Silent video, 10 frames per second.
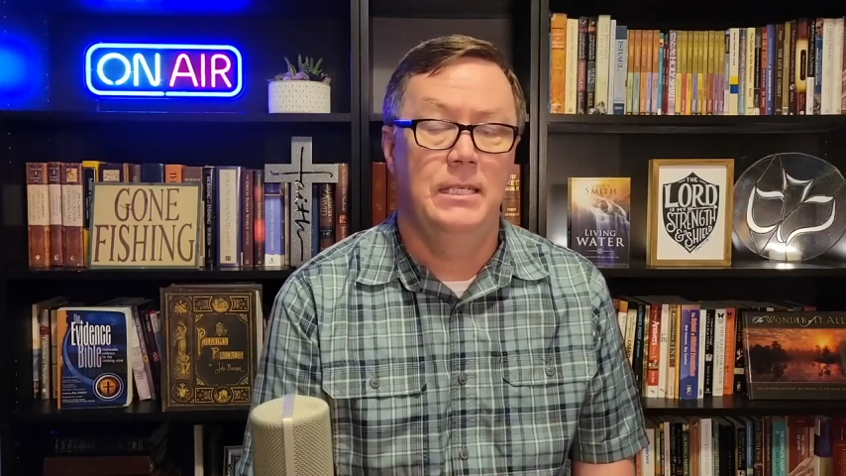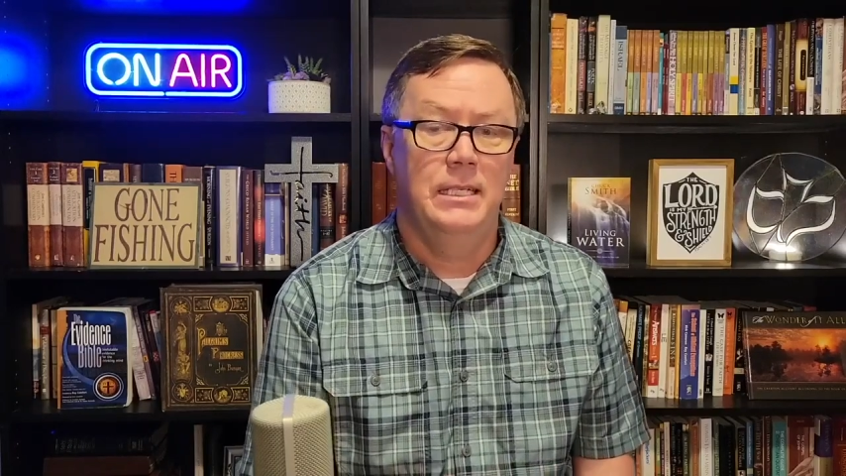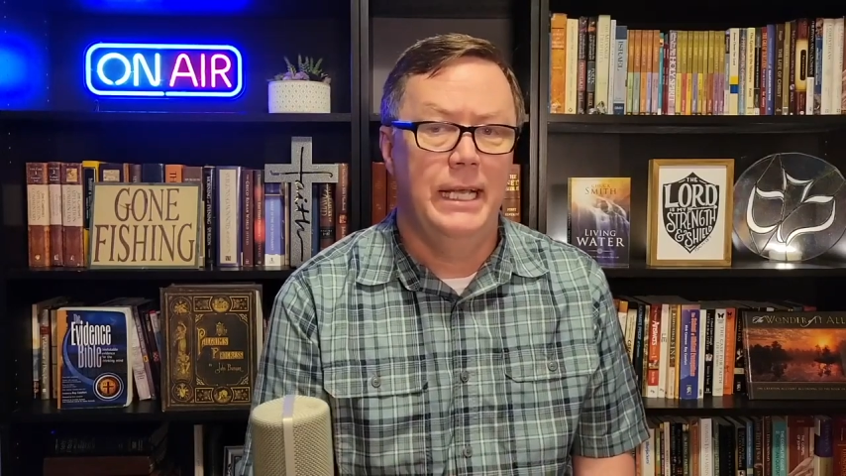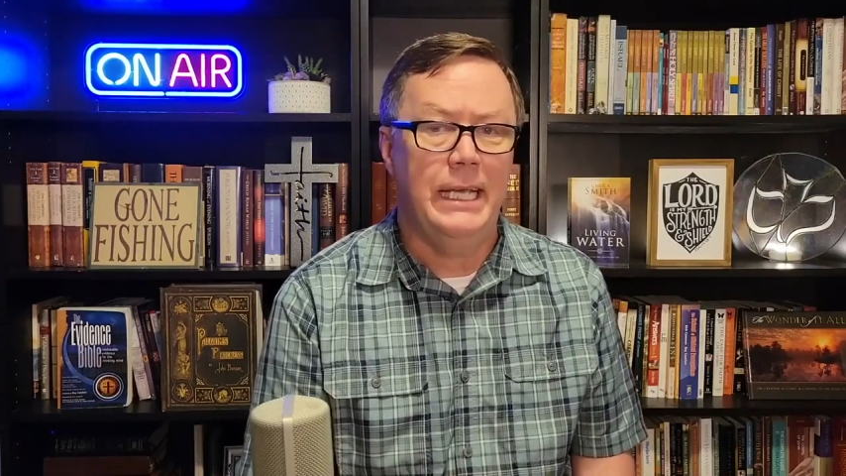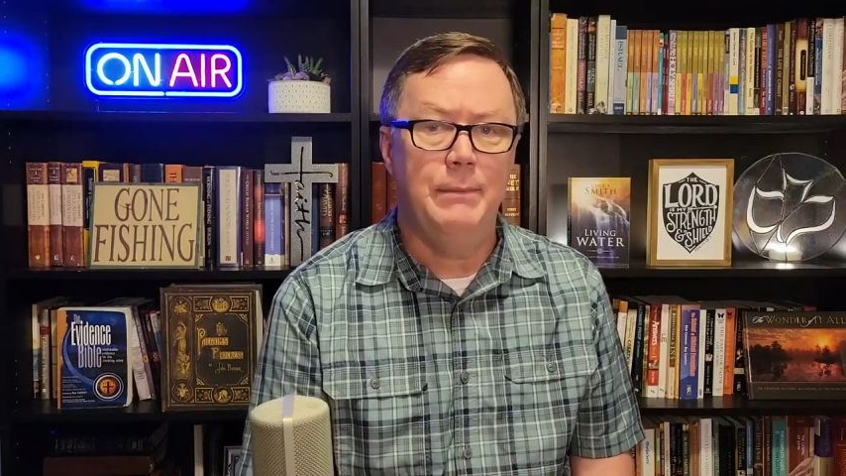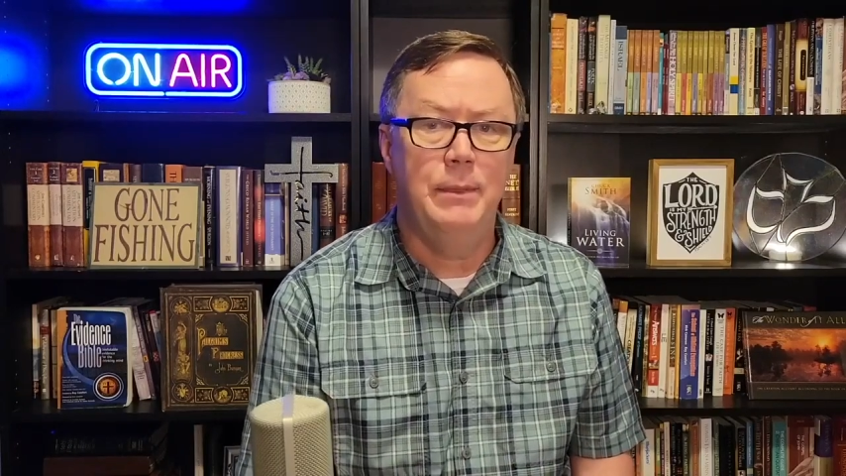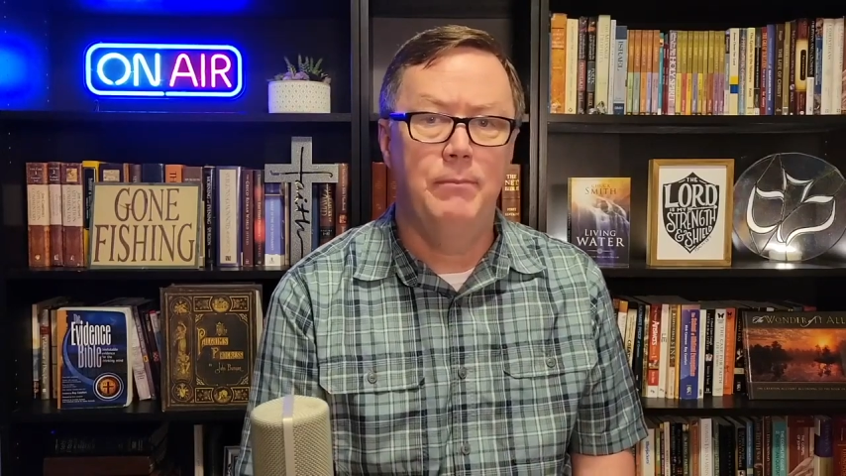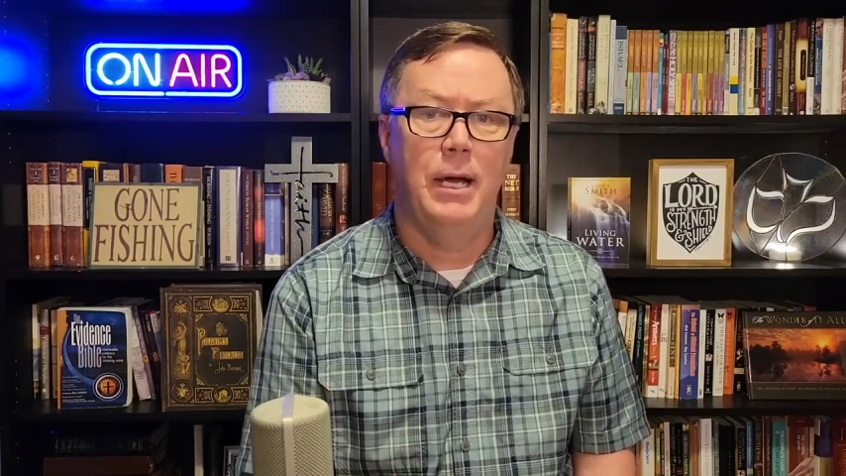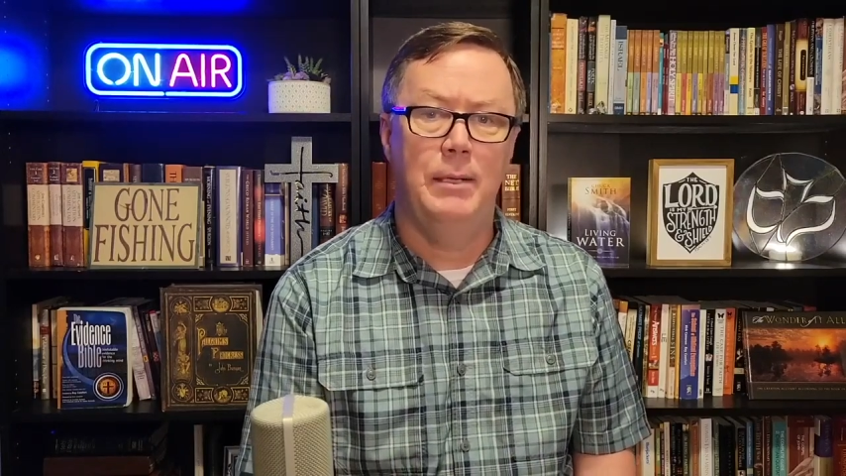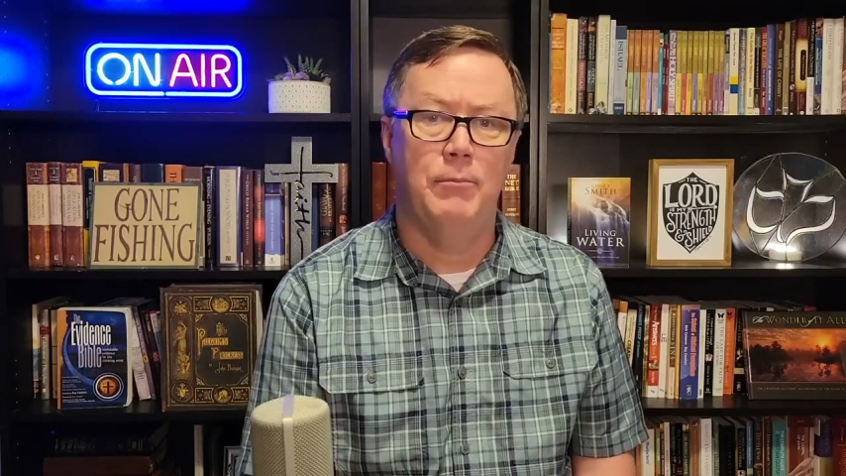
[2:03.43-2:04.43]
That can be
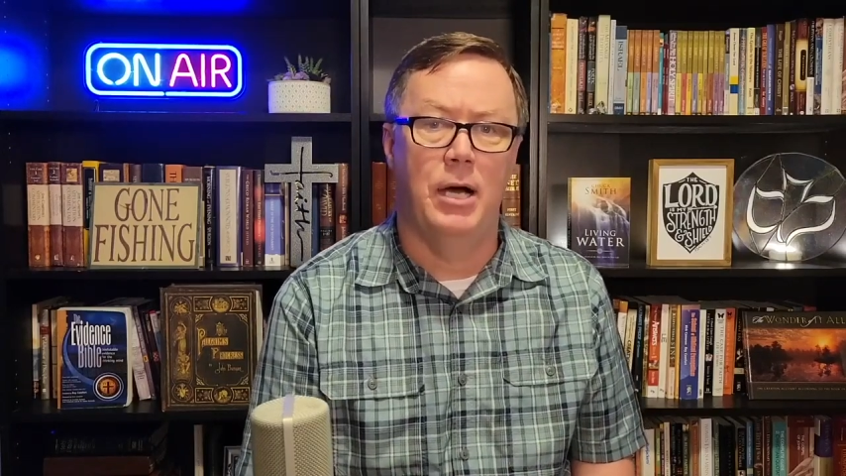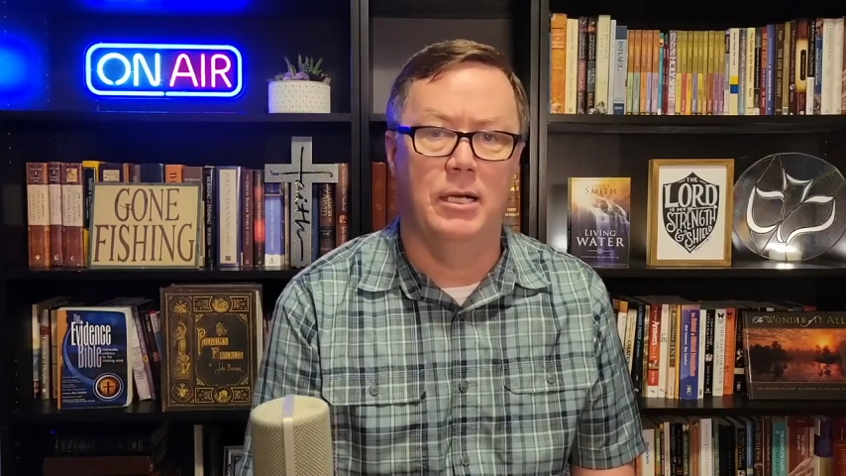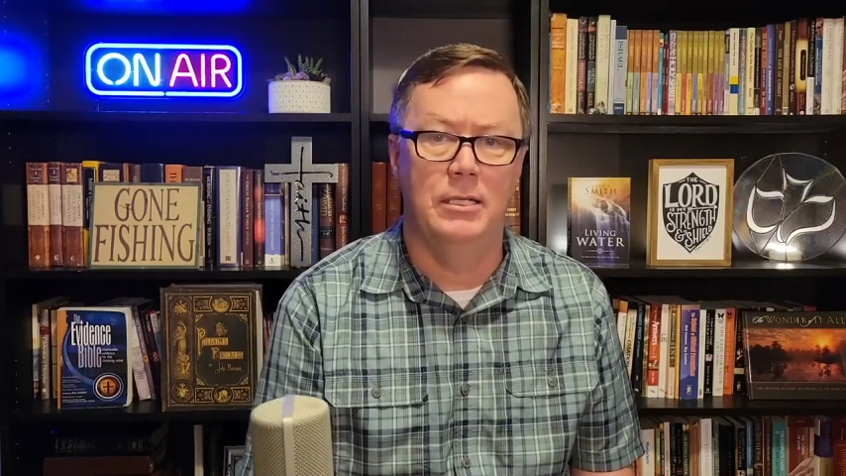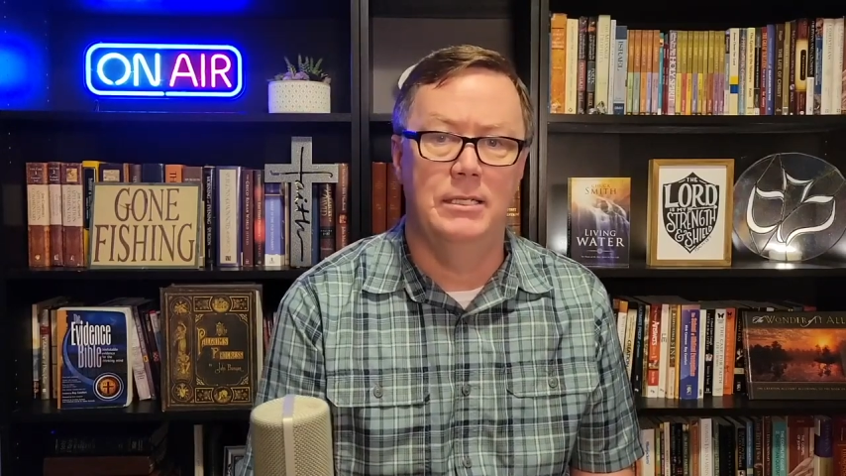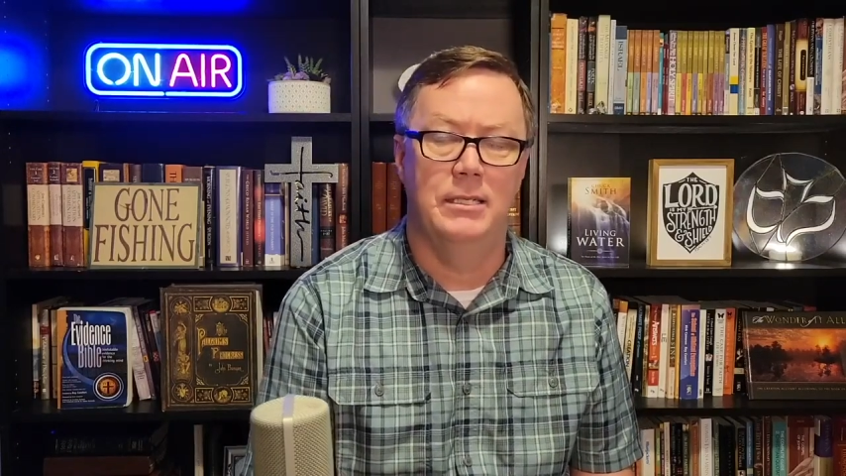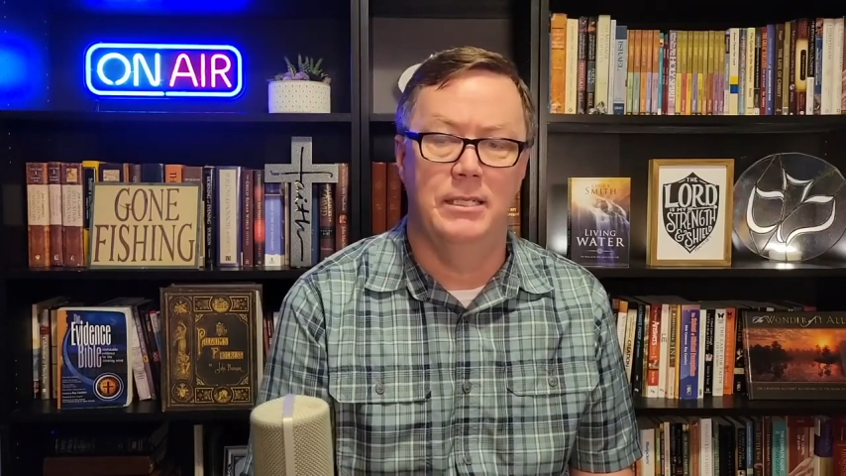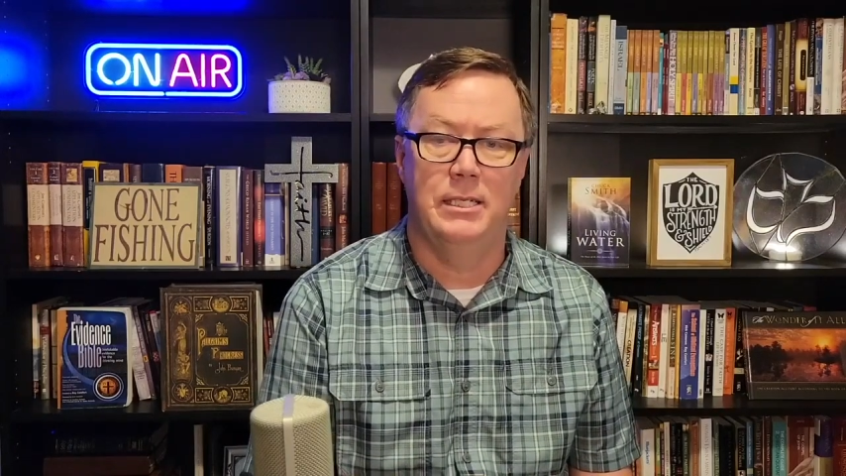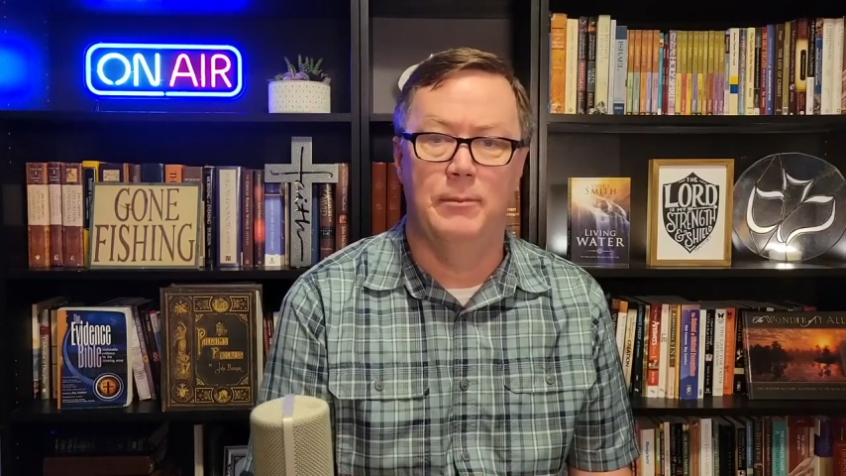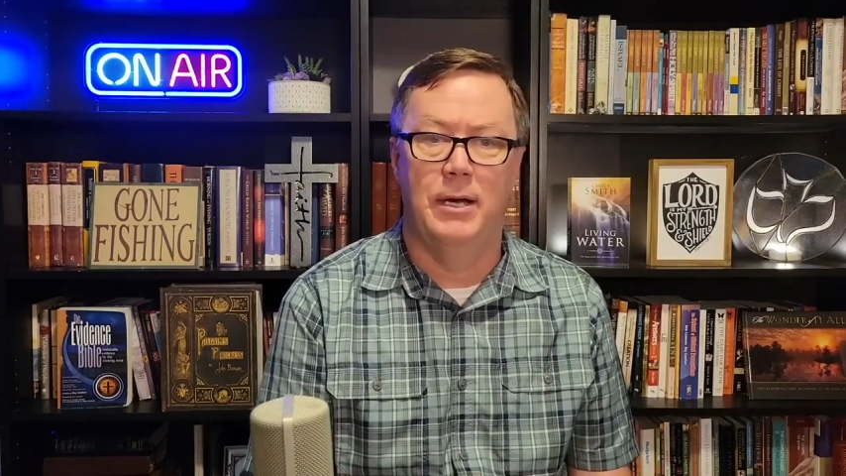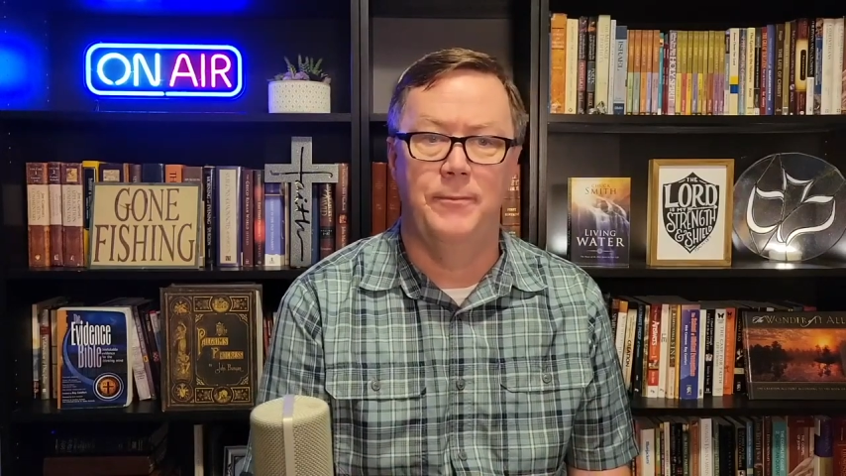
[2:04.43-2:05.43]
mind boggling to think
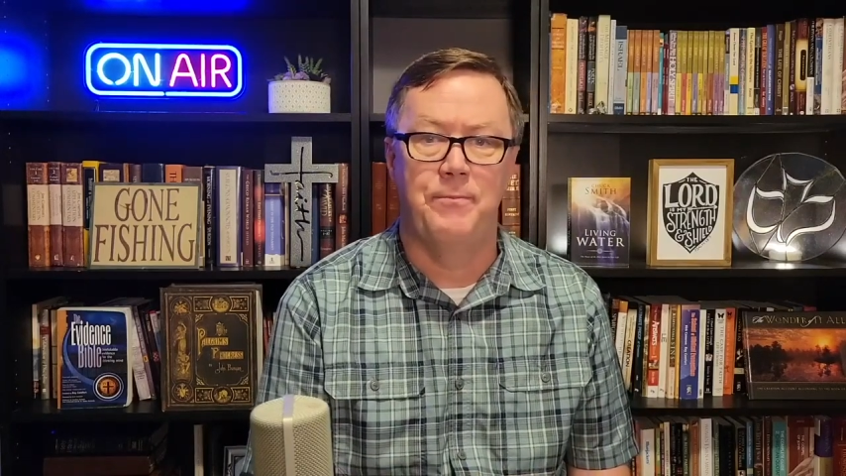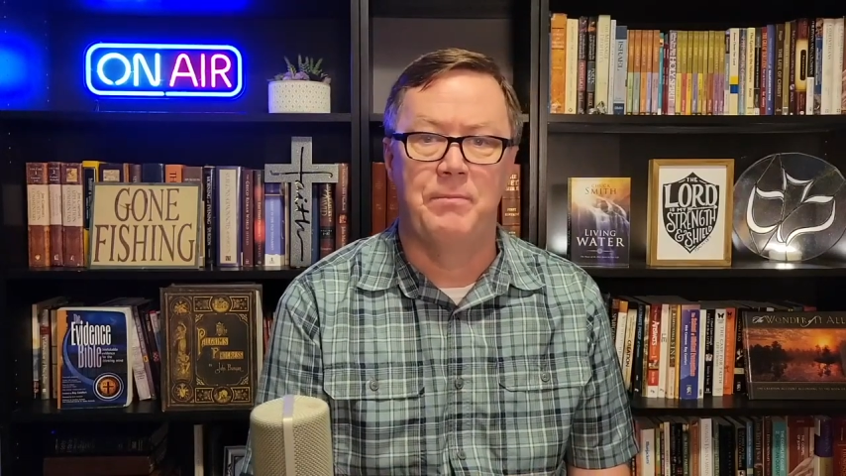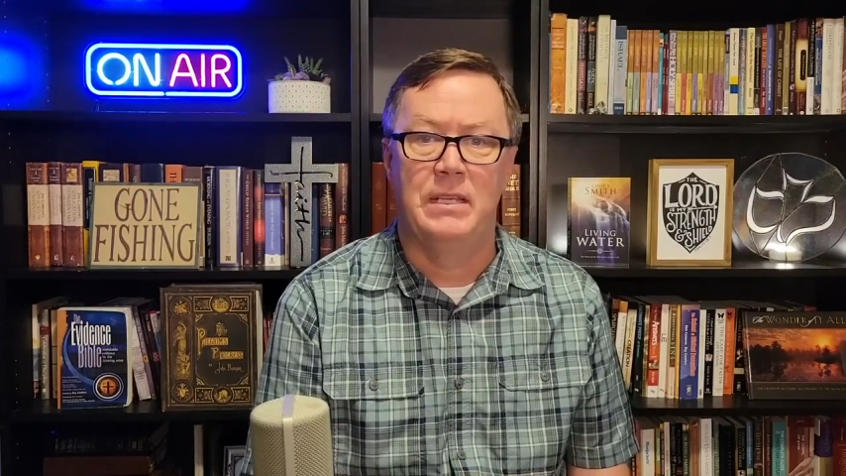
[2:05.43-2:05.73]
about.